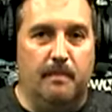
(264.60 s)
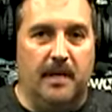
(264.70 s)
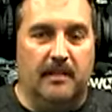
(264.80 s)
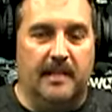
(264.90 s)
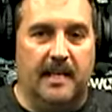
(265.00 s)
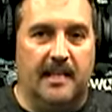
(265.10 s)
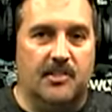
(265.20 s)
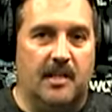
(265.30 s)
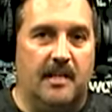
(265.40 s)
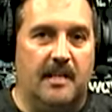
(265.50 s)
building
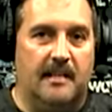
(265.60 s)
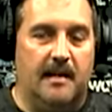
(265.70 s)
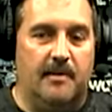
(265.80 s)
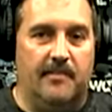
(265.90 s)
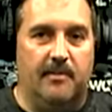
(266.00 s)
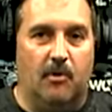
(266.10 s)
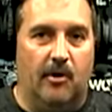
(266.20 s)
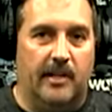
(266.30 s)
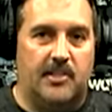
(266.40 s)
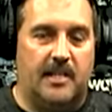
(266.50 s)
is going to get them even
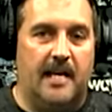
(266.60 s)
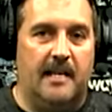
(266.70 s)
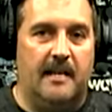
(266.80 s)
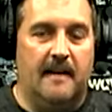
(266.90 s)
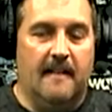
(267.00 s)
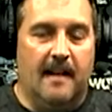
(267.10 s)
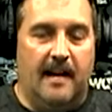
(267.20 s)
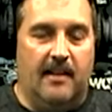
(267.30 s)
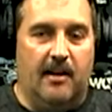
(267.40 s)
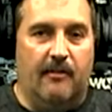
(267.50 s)
more excited.
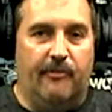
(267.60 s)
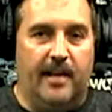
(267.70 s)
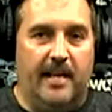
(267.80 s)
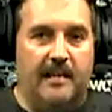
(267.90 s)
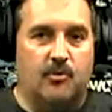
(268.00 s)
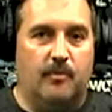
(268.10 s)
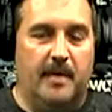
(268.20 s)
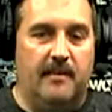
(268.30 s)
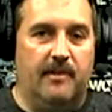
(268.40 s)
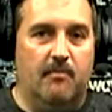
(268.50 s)
I think our fans will
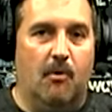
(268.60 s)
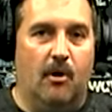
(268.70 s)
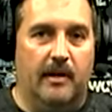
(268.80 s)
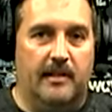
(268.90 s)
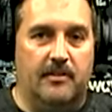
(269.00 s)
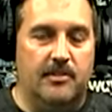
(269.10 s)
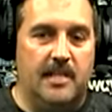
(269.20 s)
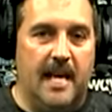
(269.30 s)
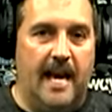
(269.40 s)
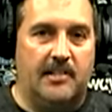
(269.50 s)
be even more
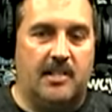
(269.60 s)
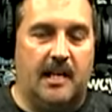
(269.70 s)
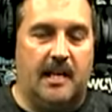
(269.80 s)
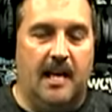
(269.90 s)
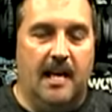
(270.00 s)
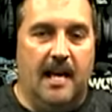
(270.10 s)
enthusiastic.